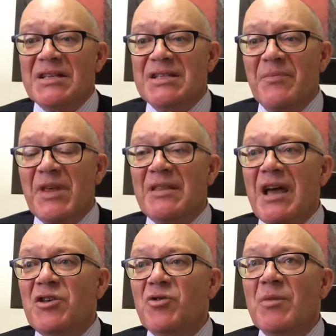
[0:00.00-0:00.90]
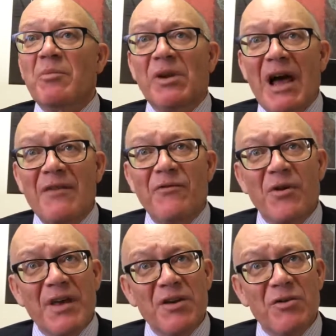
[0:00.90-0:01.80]
it's something that you can plan
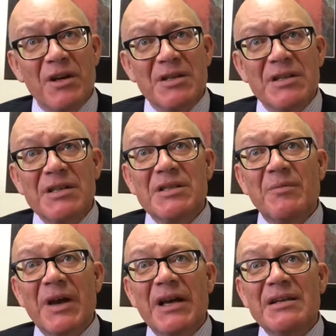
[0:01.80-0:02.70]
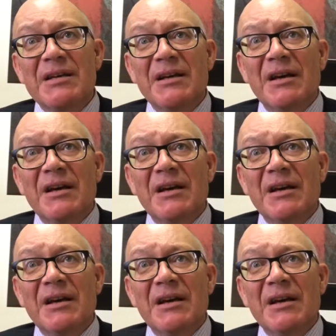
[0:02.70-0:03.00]
for, that you can anticipate